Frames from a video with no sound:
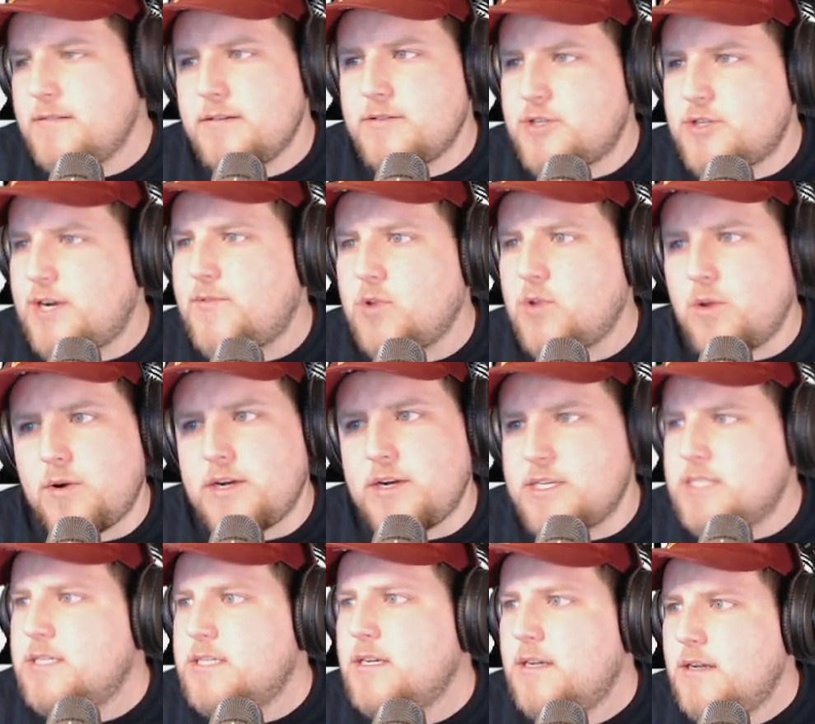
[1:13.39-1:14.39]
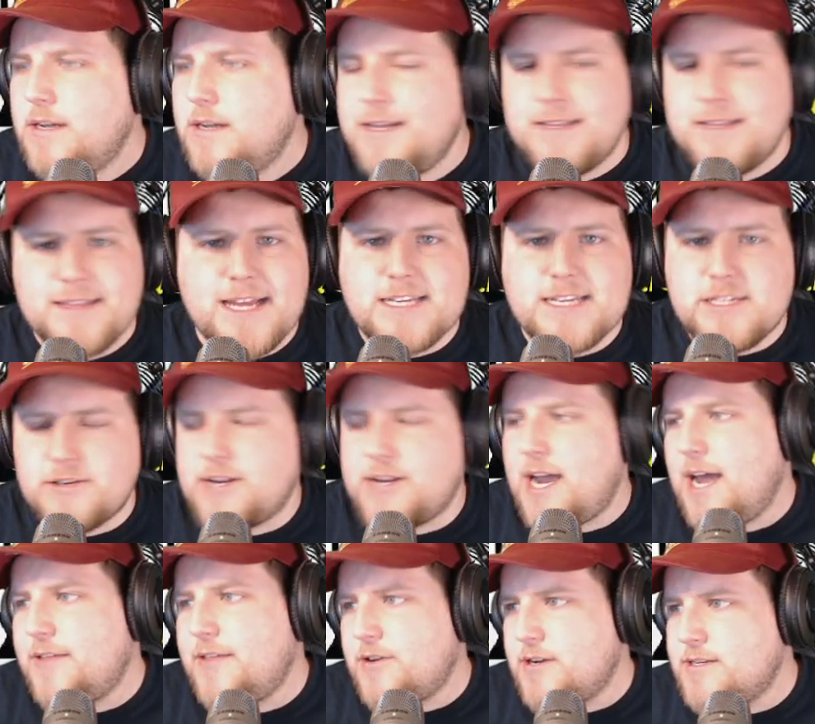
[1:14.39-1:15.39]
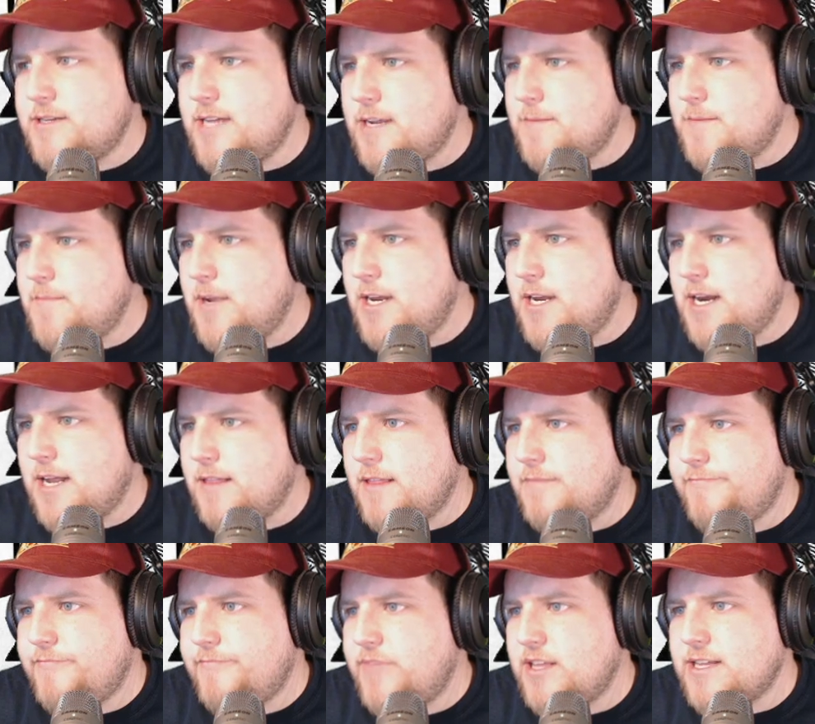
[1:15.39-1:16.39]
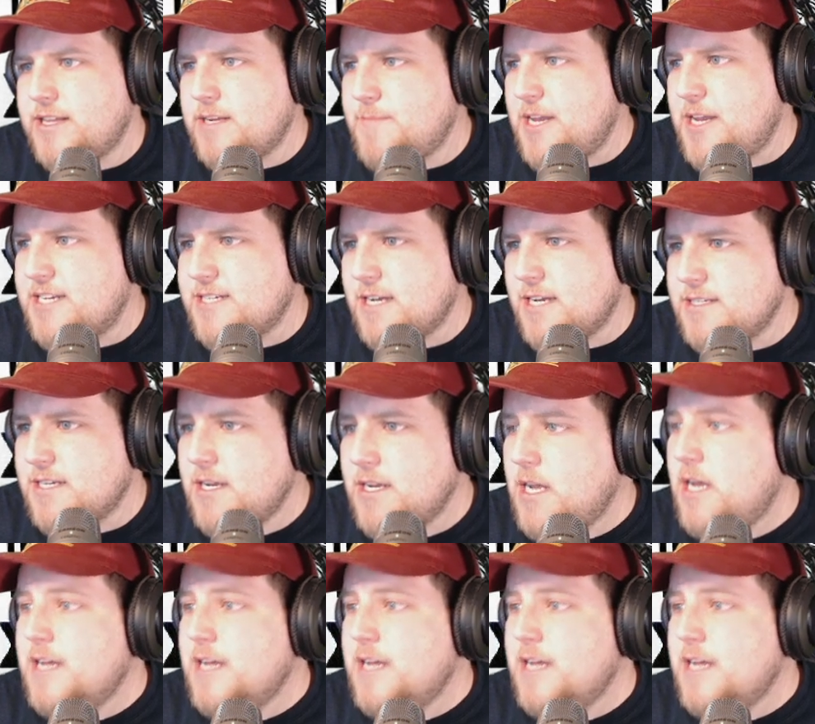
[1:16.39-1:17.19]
Trevor Lawrence, that's their guy. They're going to take him, and I think that makes sense.